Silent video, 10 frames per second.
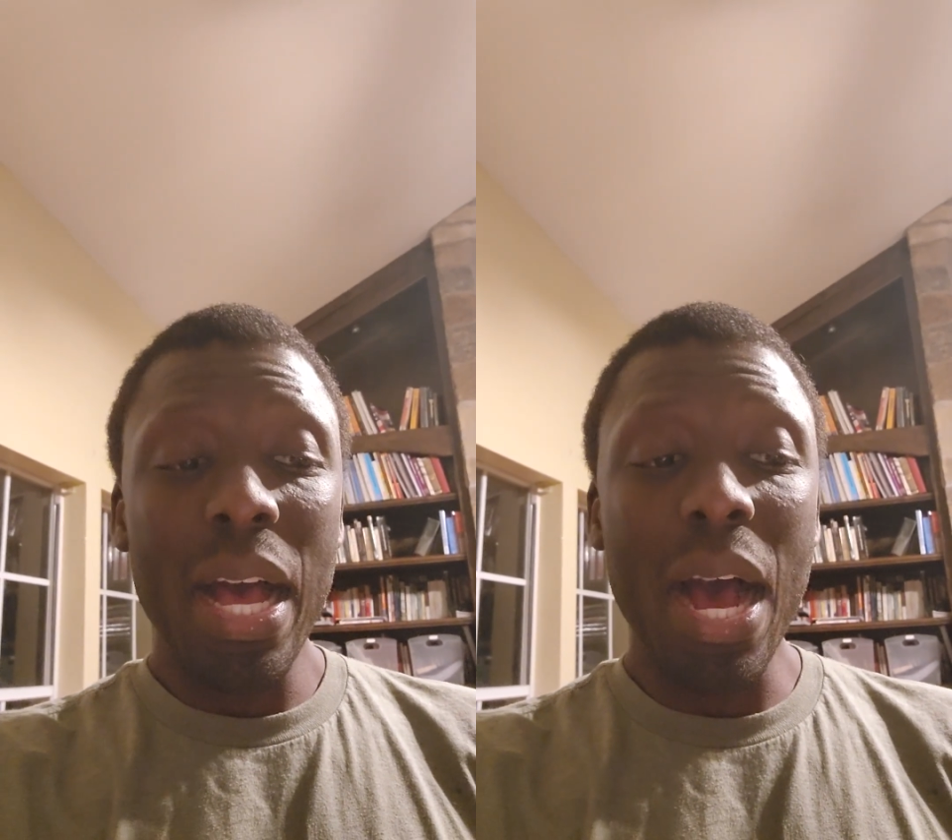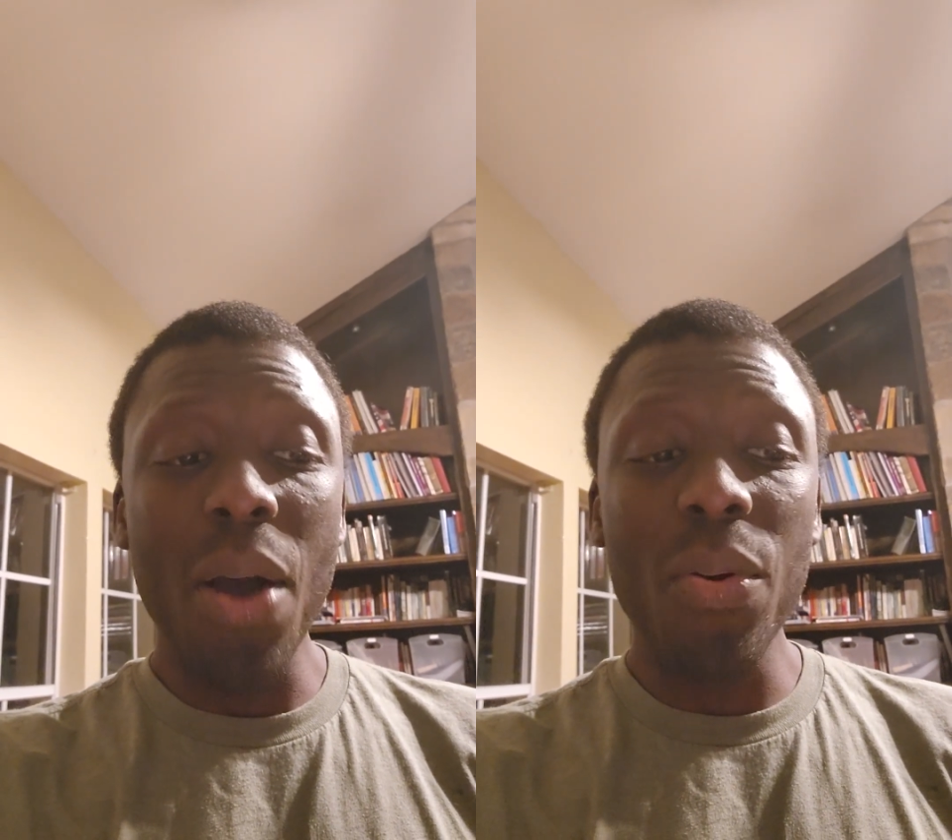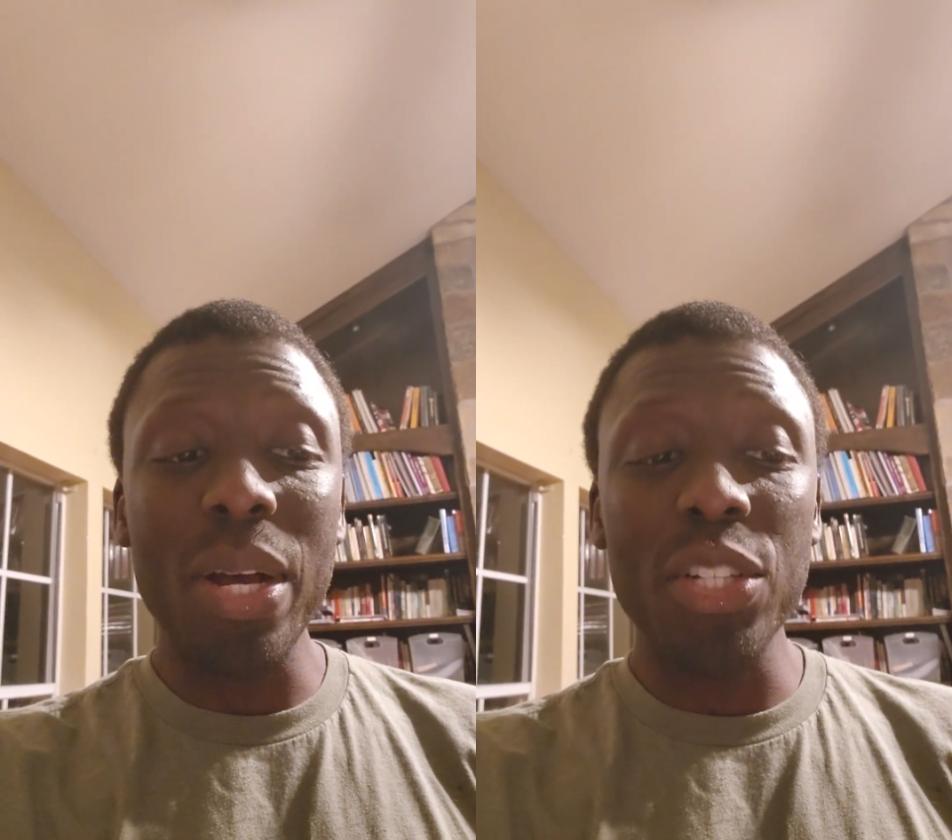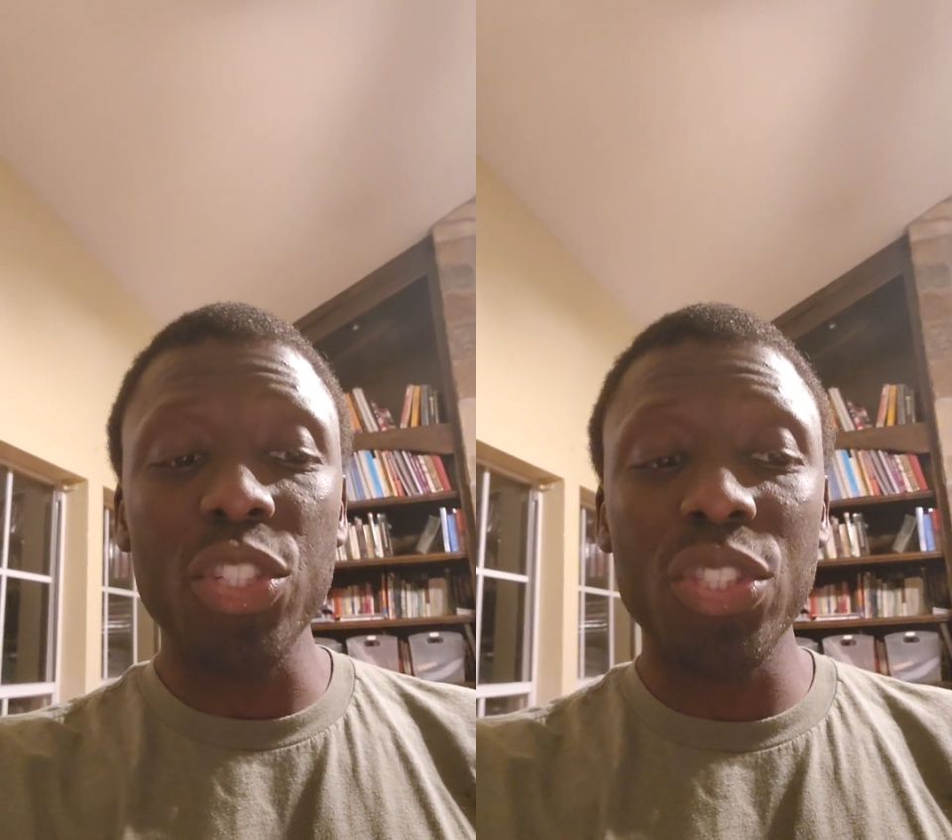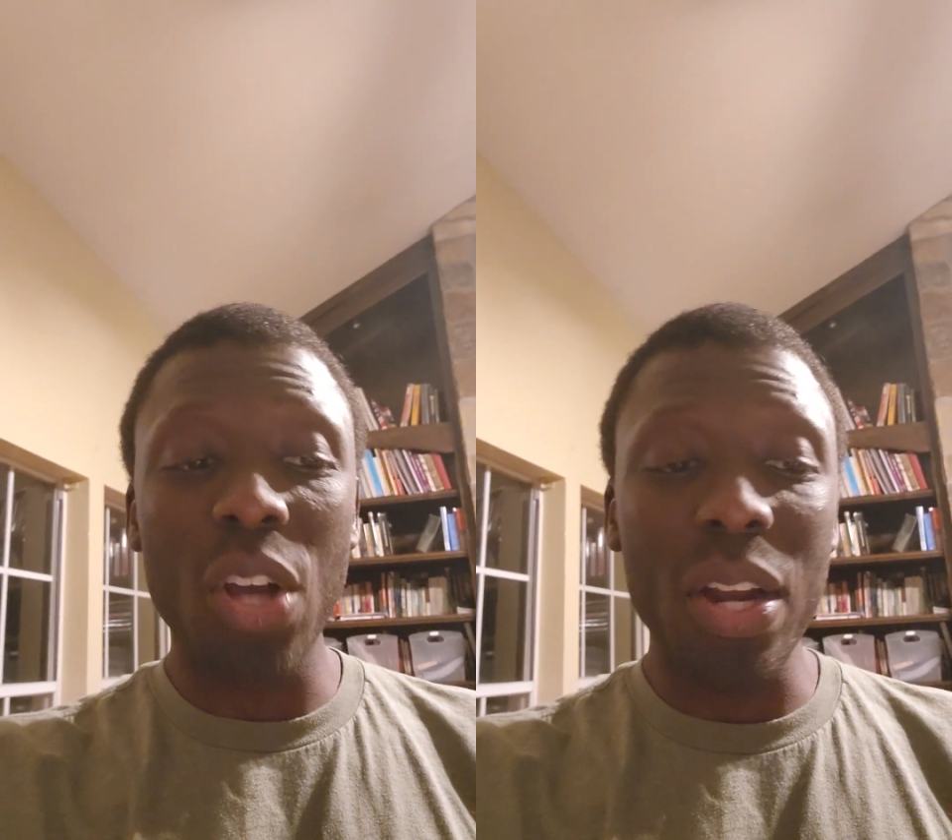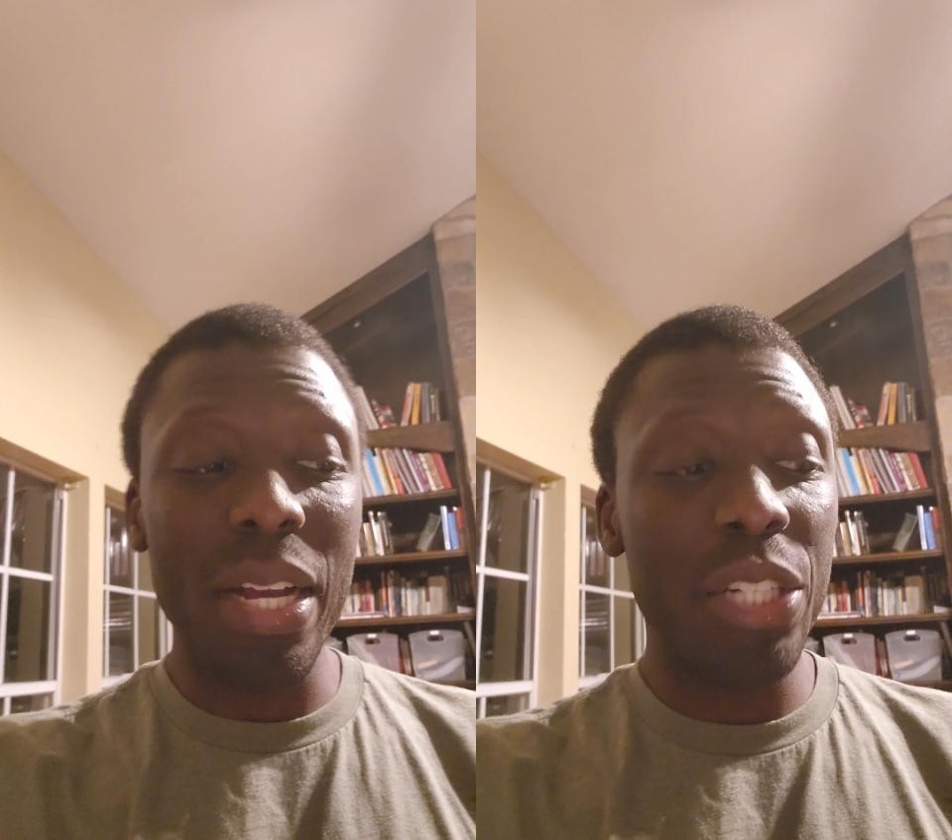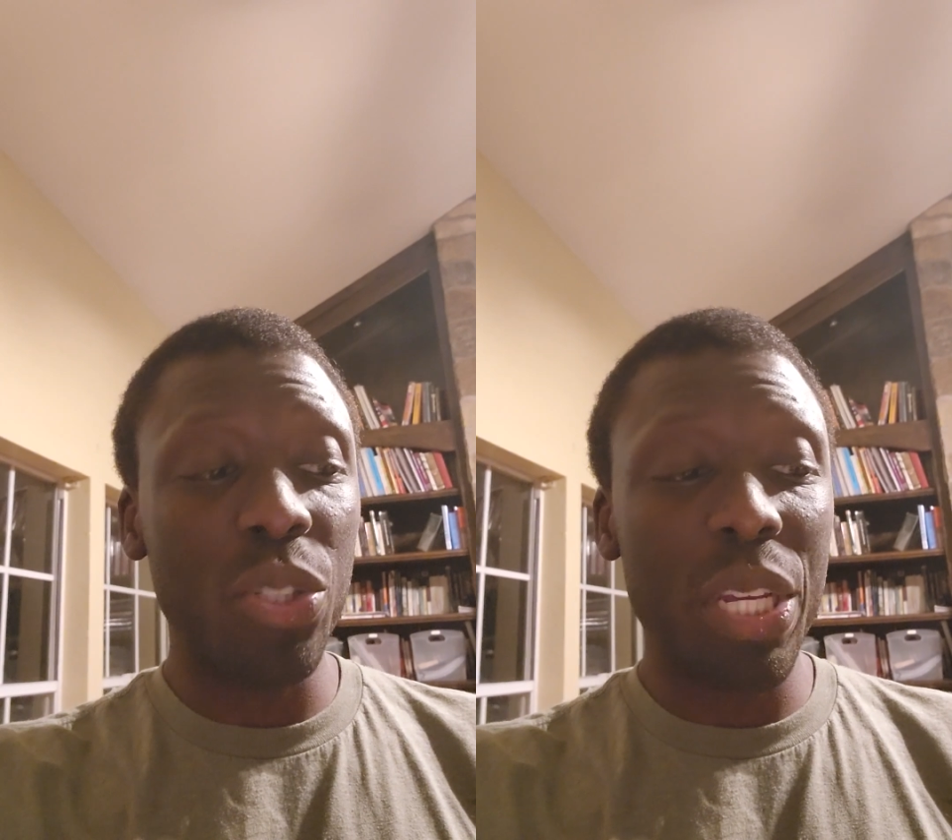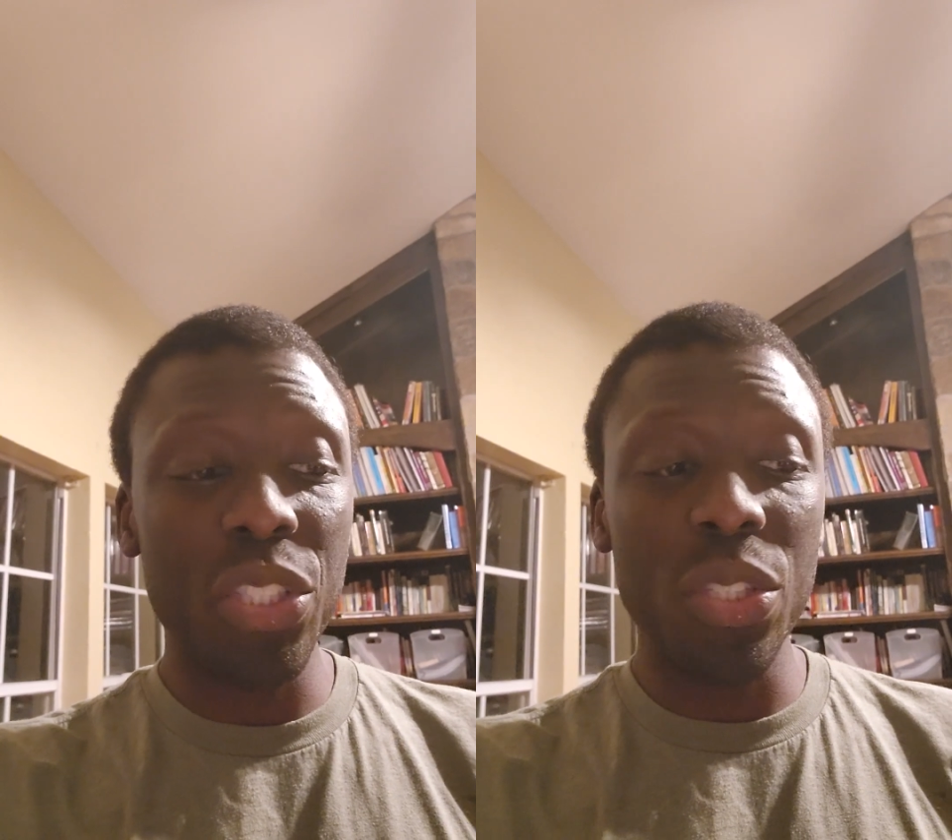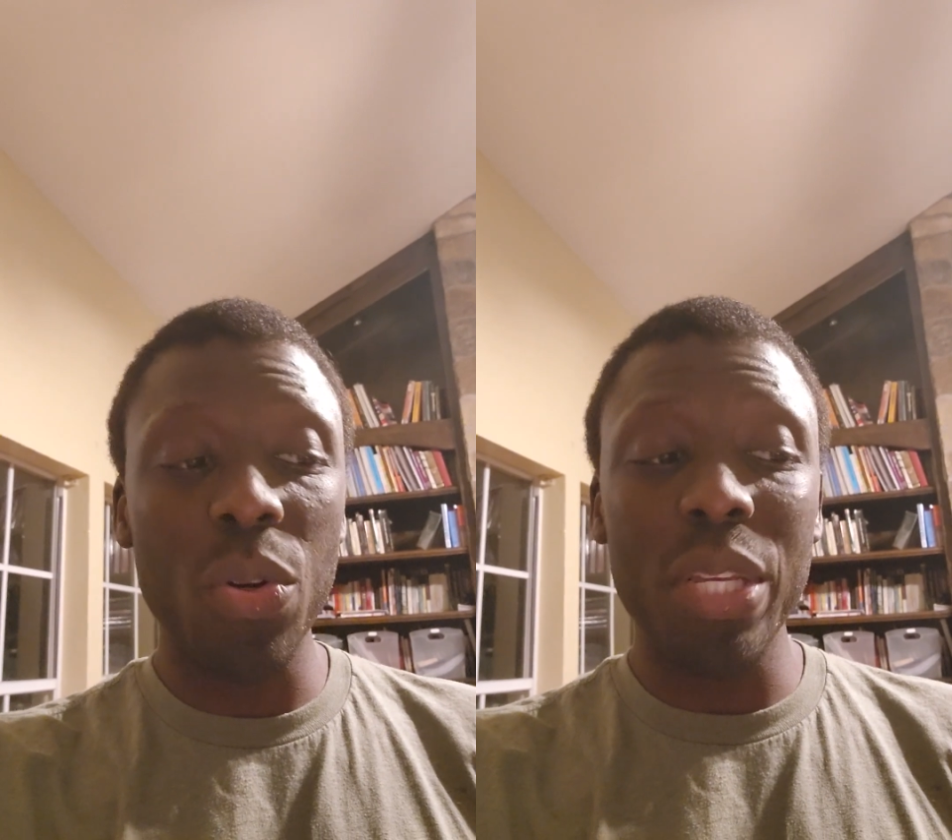How a stuck educational